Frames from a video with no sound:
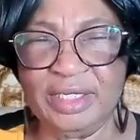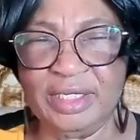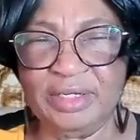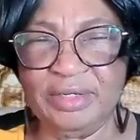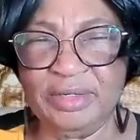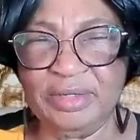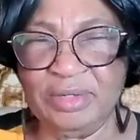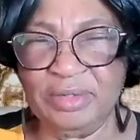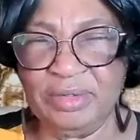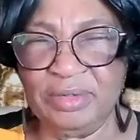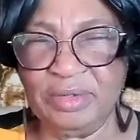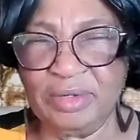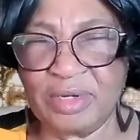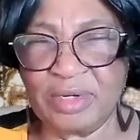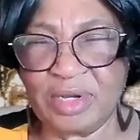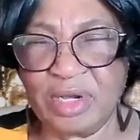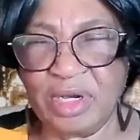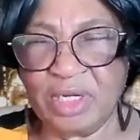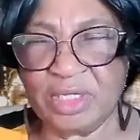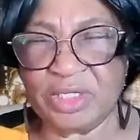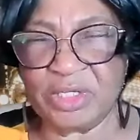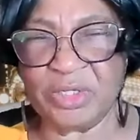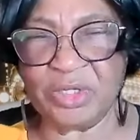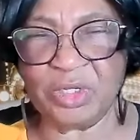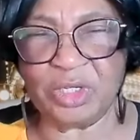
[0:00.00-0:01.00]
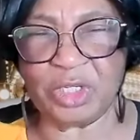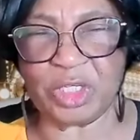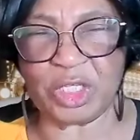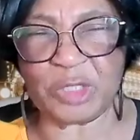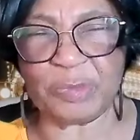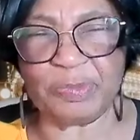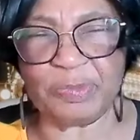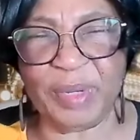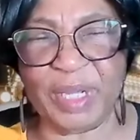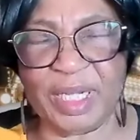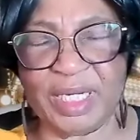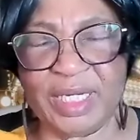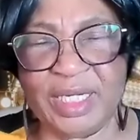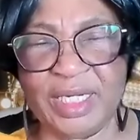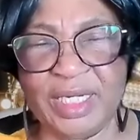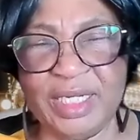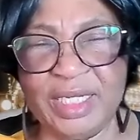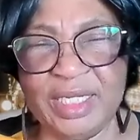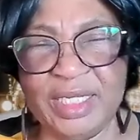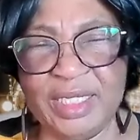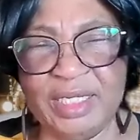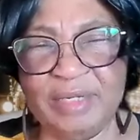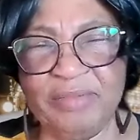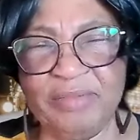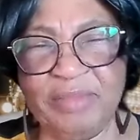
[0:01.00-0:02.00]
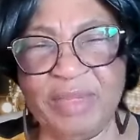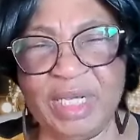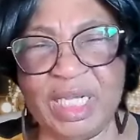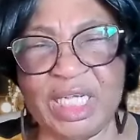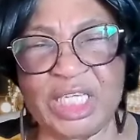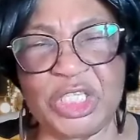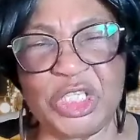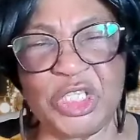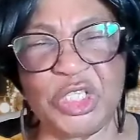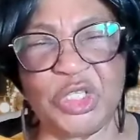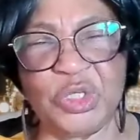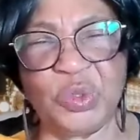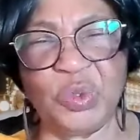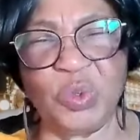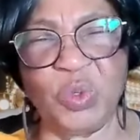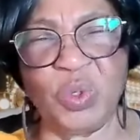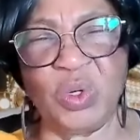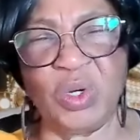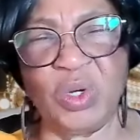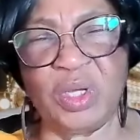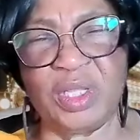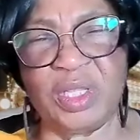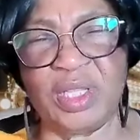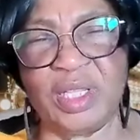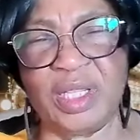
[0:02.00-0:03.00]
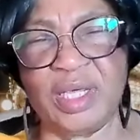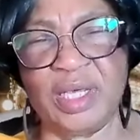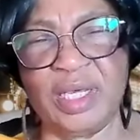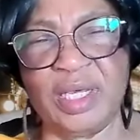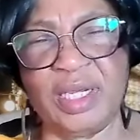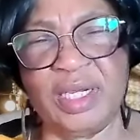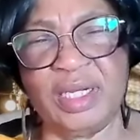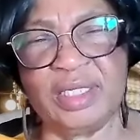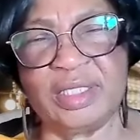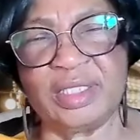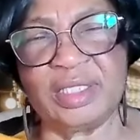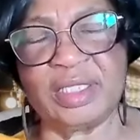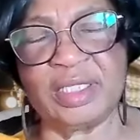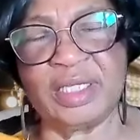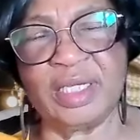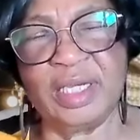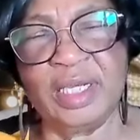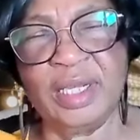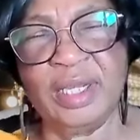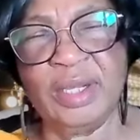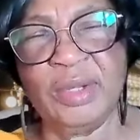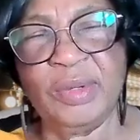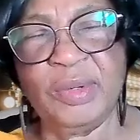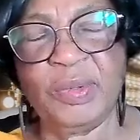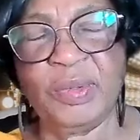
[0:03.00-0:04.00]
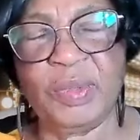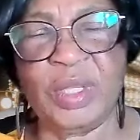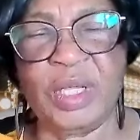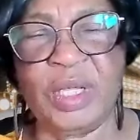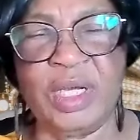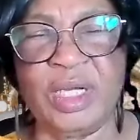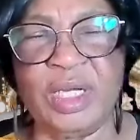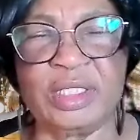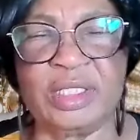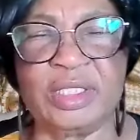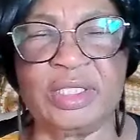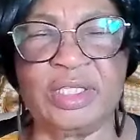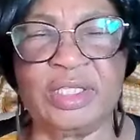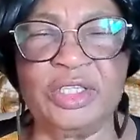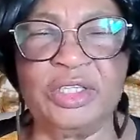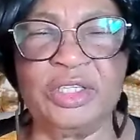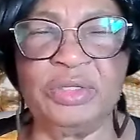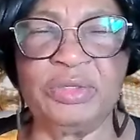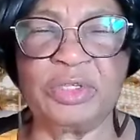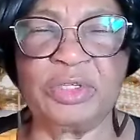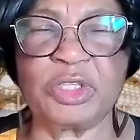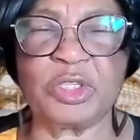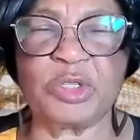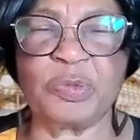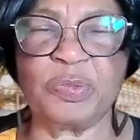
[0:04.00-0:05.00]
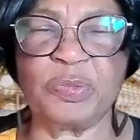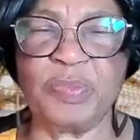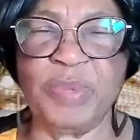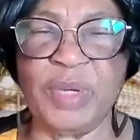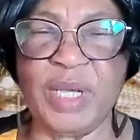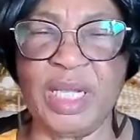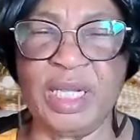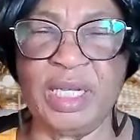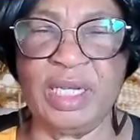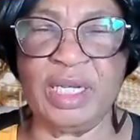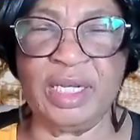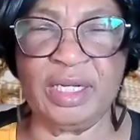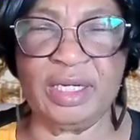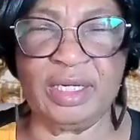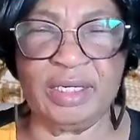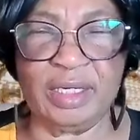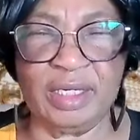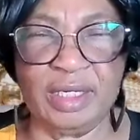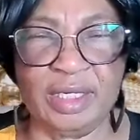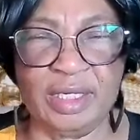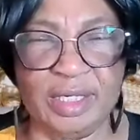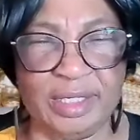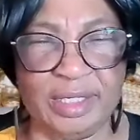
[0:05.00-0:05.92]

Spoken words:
You cut your spending, make sure that you spend